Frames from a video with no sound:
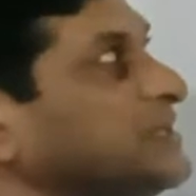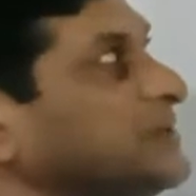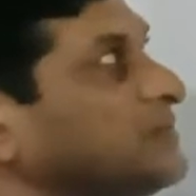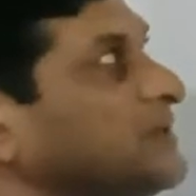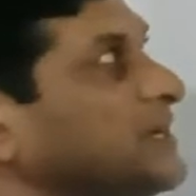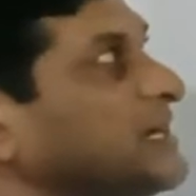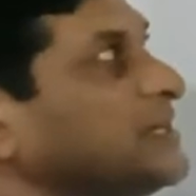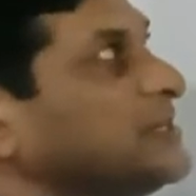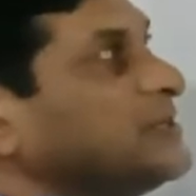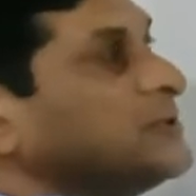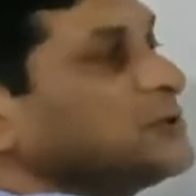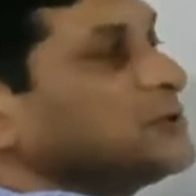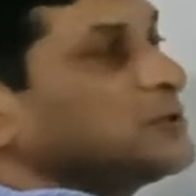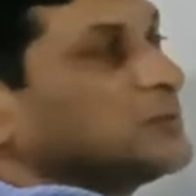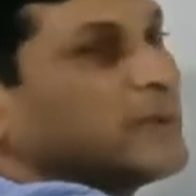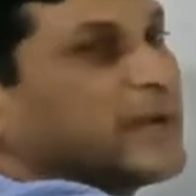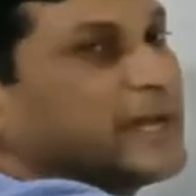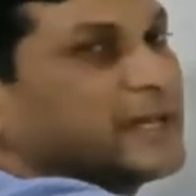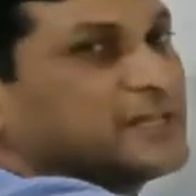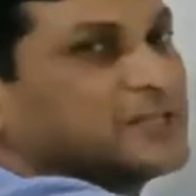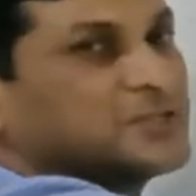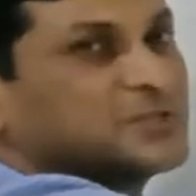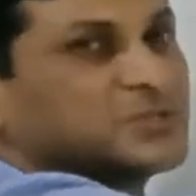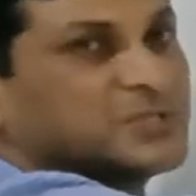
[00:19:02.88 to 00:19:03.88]
1 into
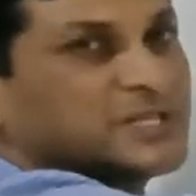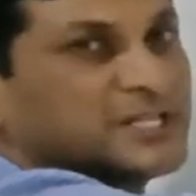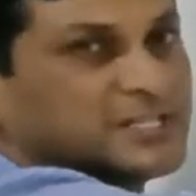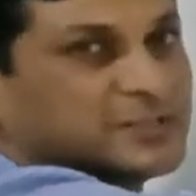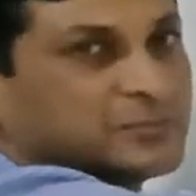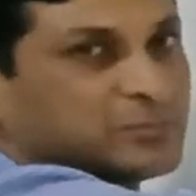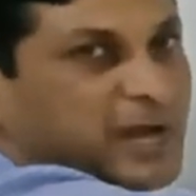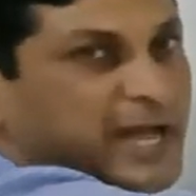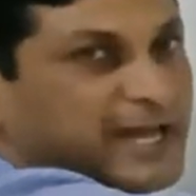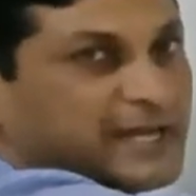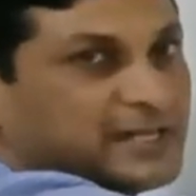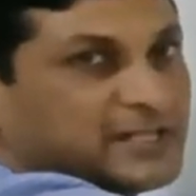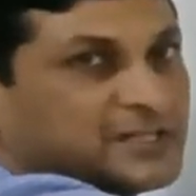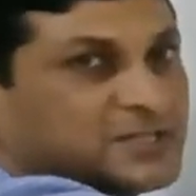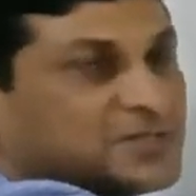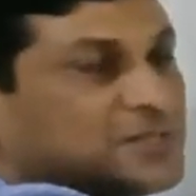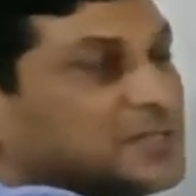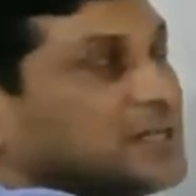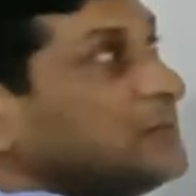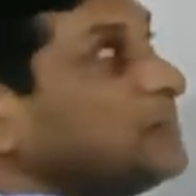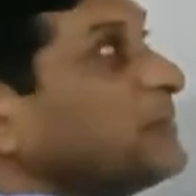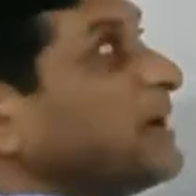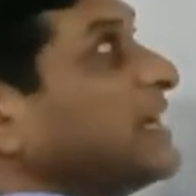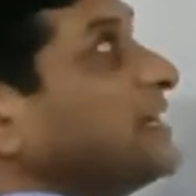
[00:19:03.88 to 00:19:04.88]
-3 is
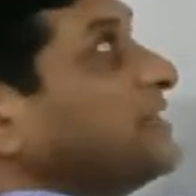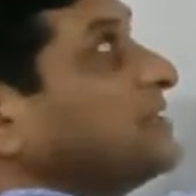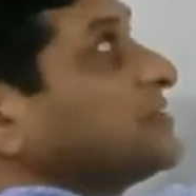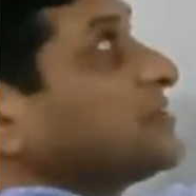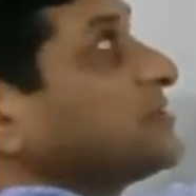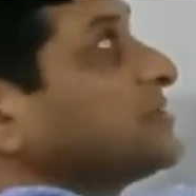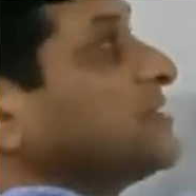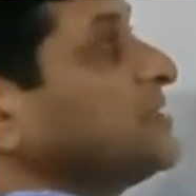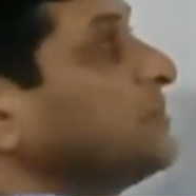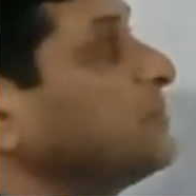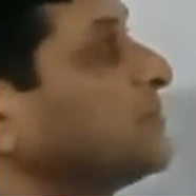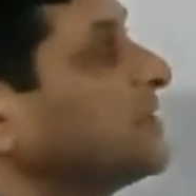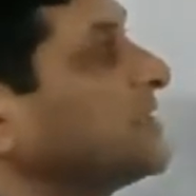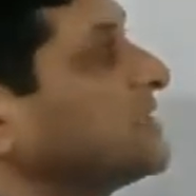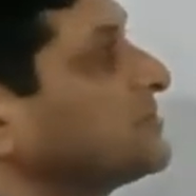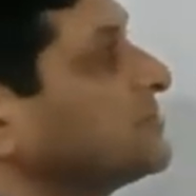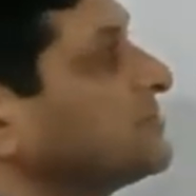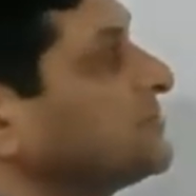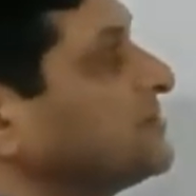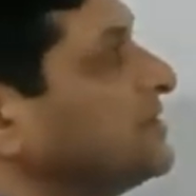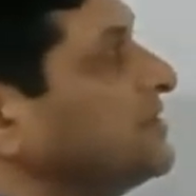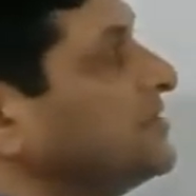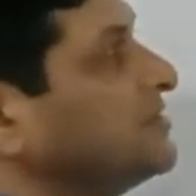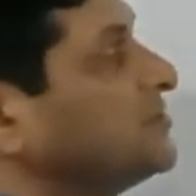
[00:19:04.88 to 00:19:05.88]
-3, -3 plus
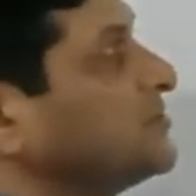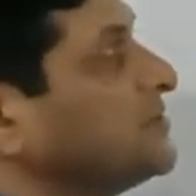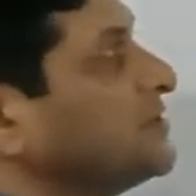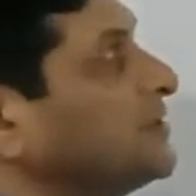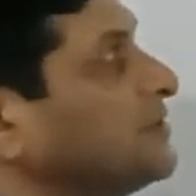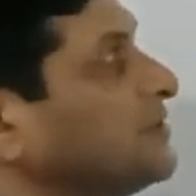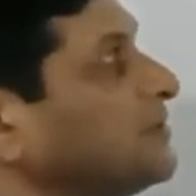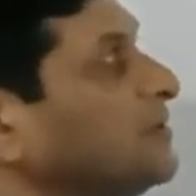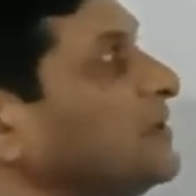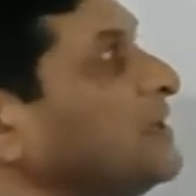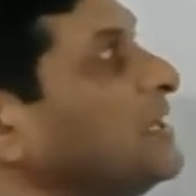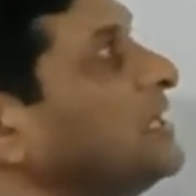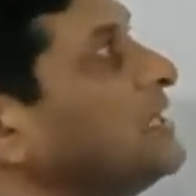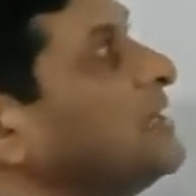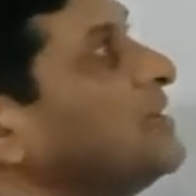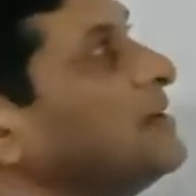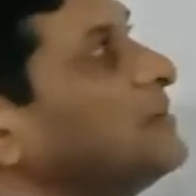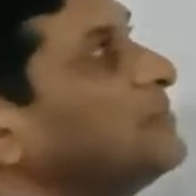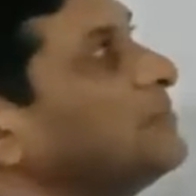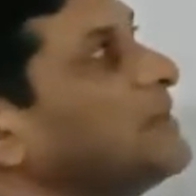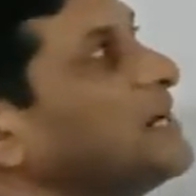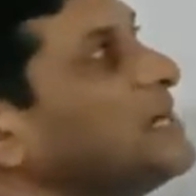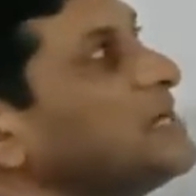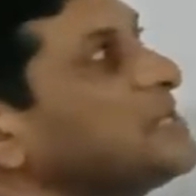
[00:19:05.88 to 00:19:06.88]
3 is 0.
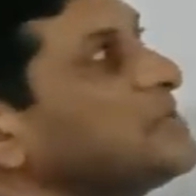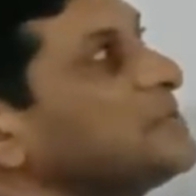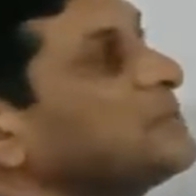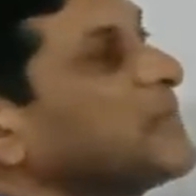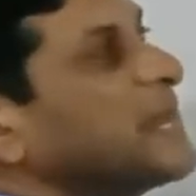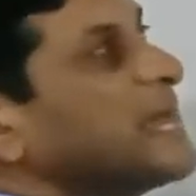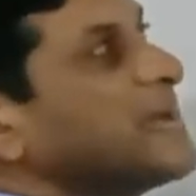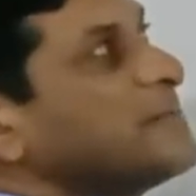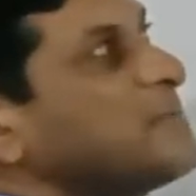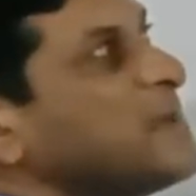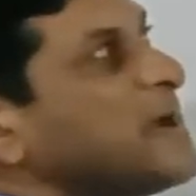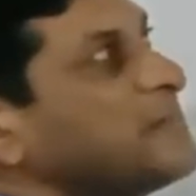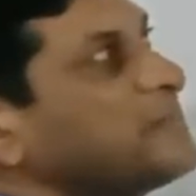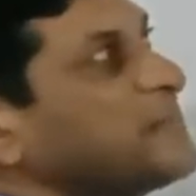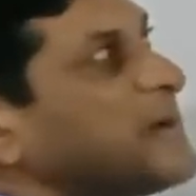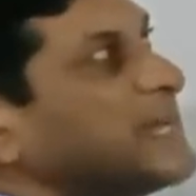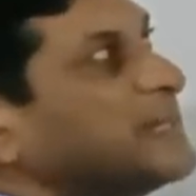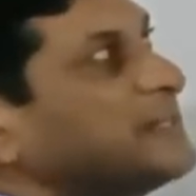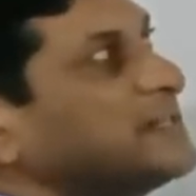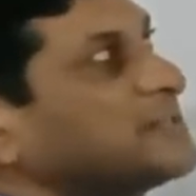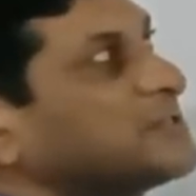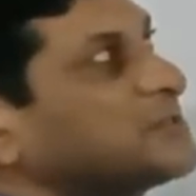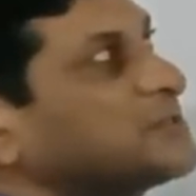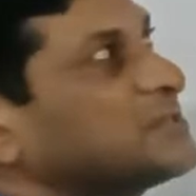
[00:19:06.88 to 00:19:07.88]
Multiply by
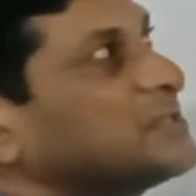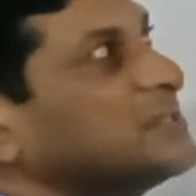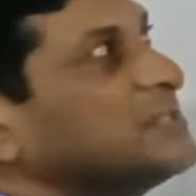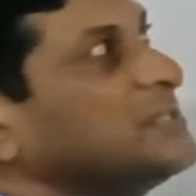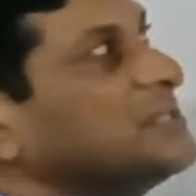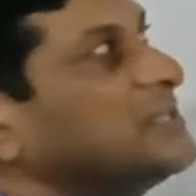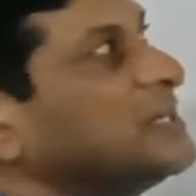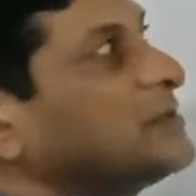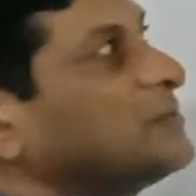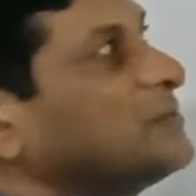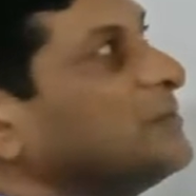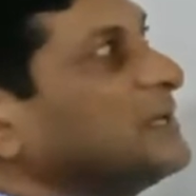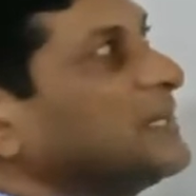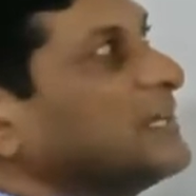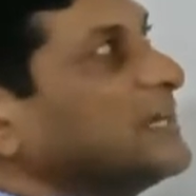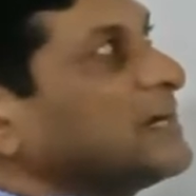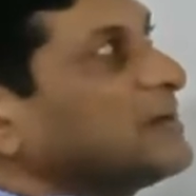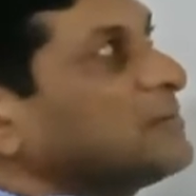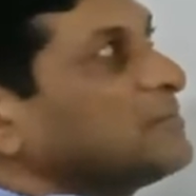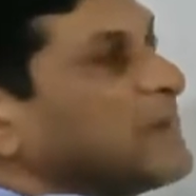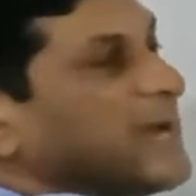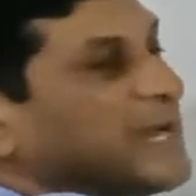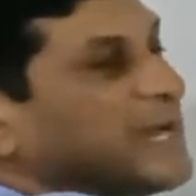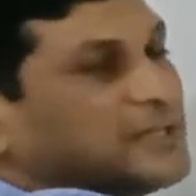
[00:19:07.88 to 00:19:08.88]
-3, here we'll
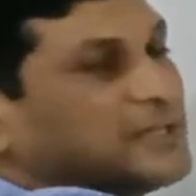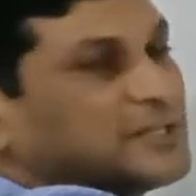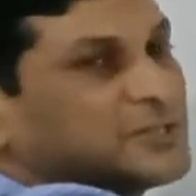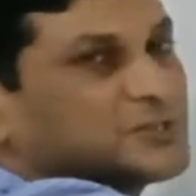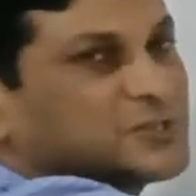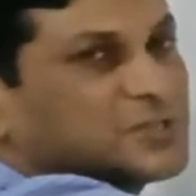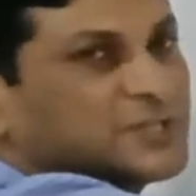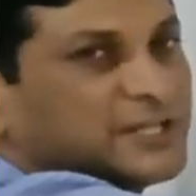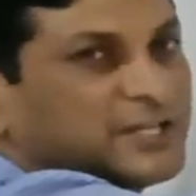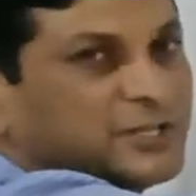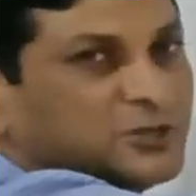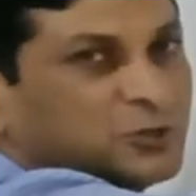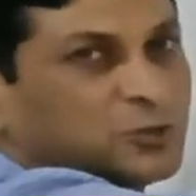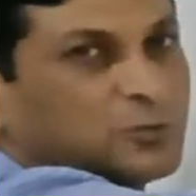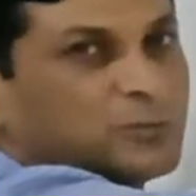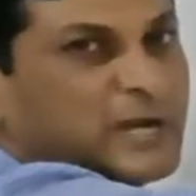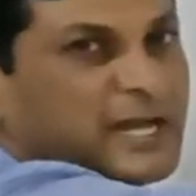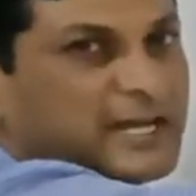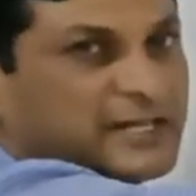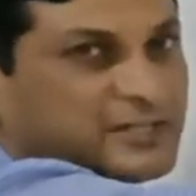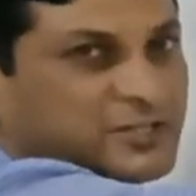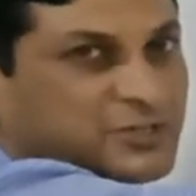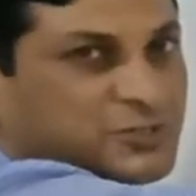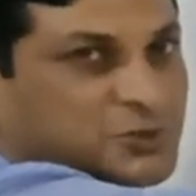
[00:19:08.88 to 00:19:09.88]
get -3 into
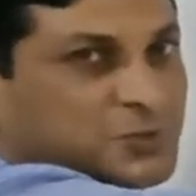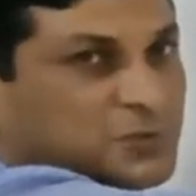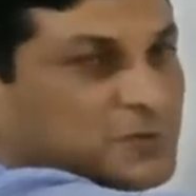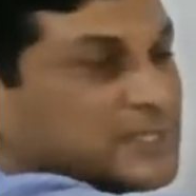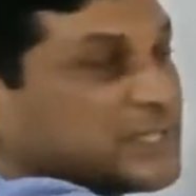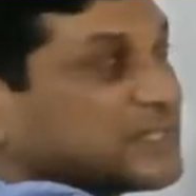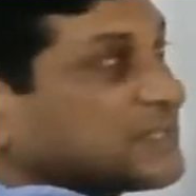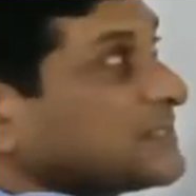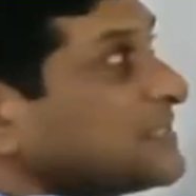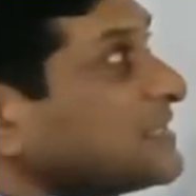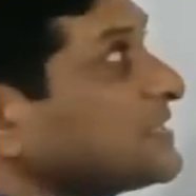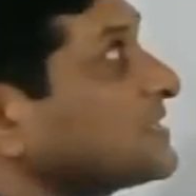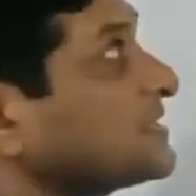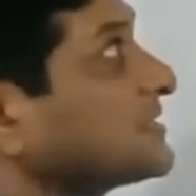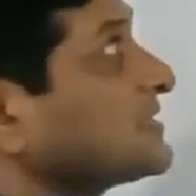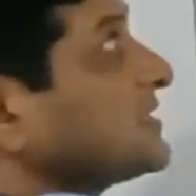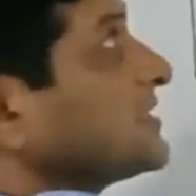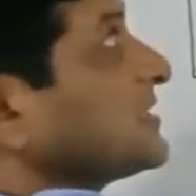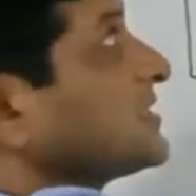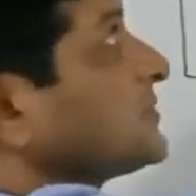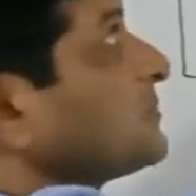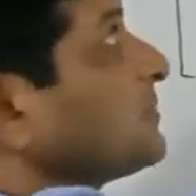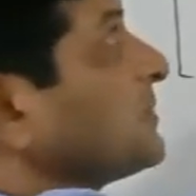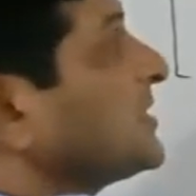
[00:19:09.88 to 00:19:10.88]
-2 is 6,
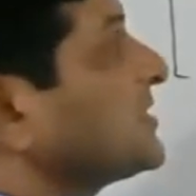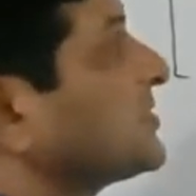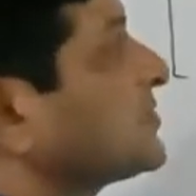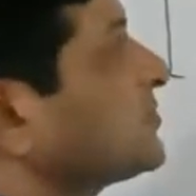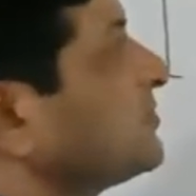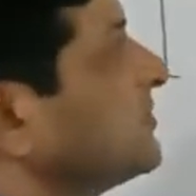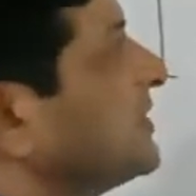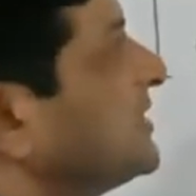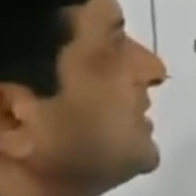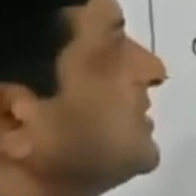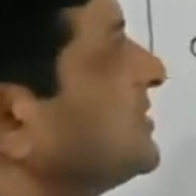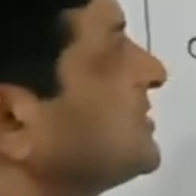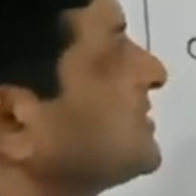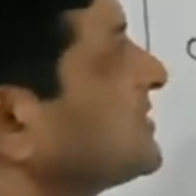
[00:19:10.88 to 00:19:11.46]
6 plus 1 is